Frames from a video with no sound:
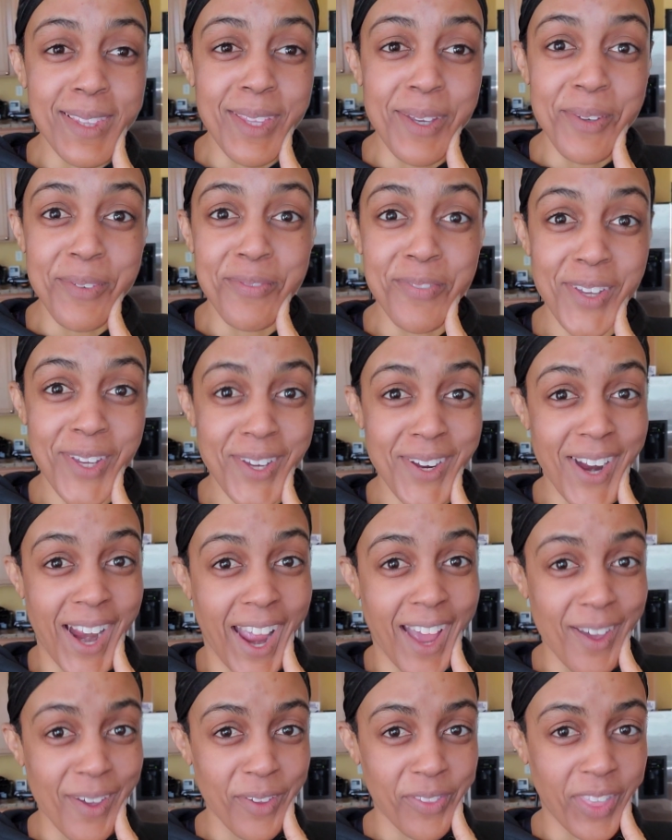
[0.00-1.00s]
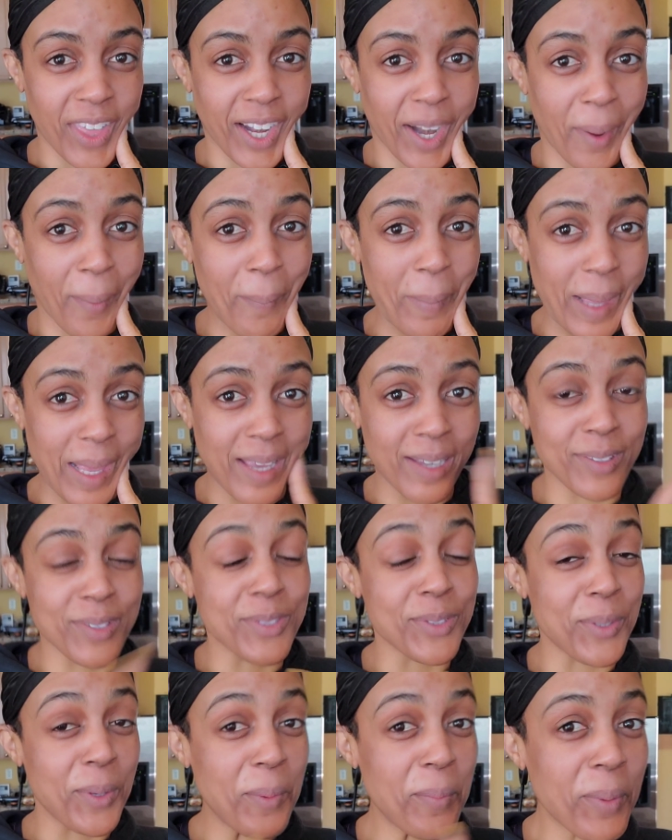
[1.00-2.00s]
they'll figure out that I'm being
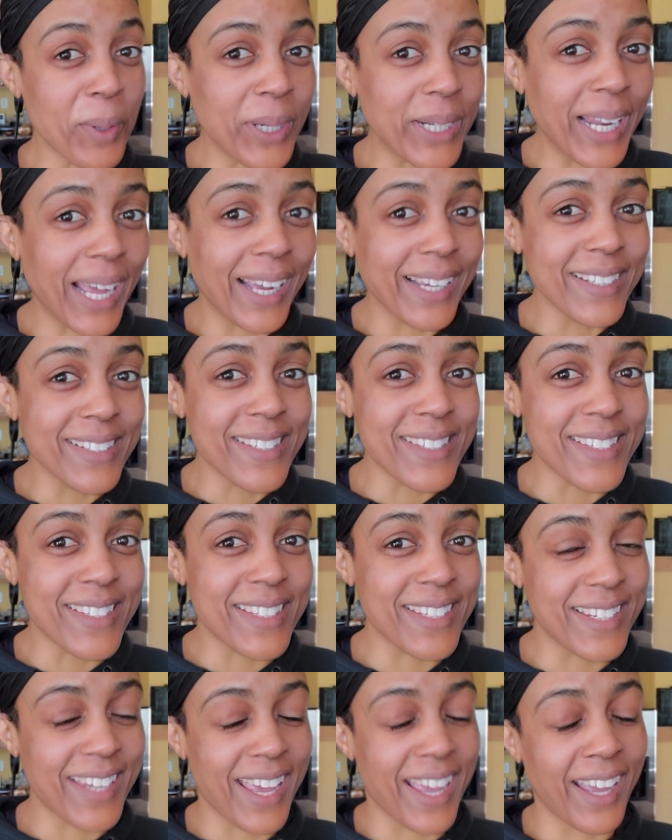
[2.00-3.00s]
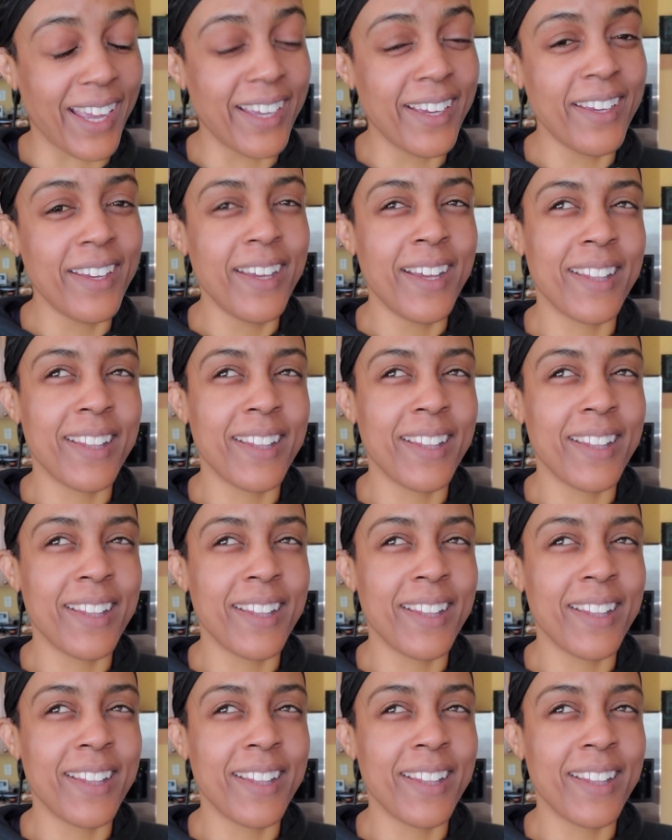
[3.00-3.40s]
super nice today.